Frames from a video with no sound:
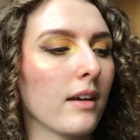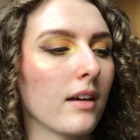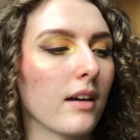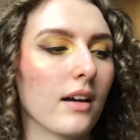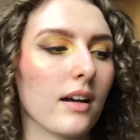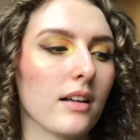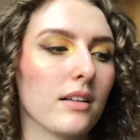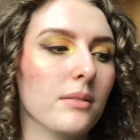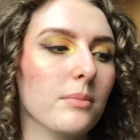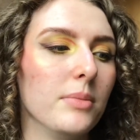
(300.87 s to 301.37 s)

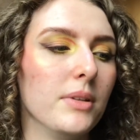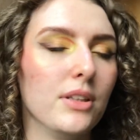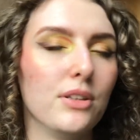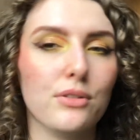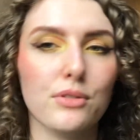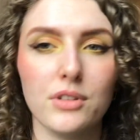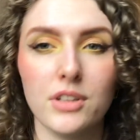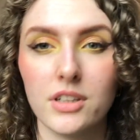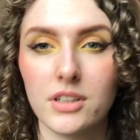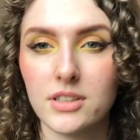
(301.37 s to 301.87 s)
gonna be
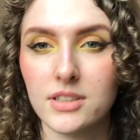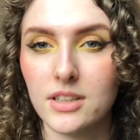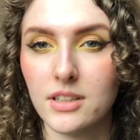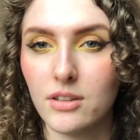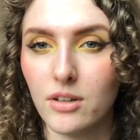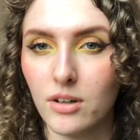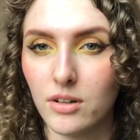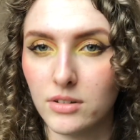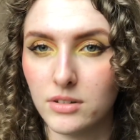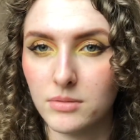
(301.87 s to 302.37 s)
2 years in
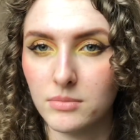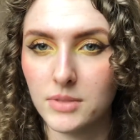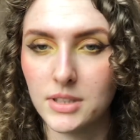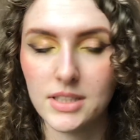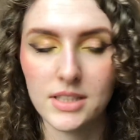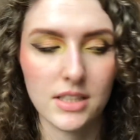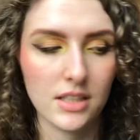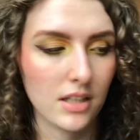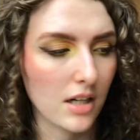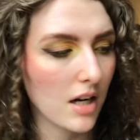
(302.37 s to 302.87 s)
autumn
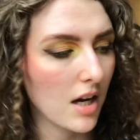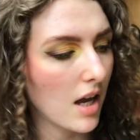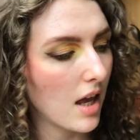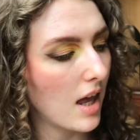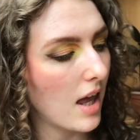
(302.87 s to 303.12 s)
this year,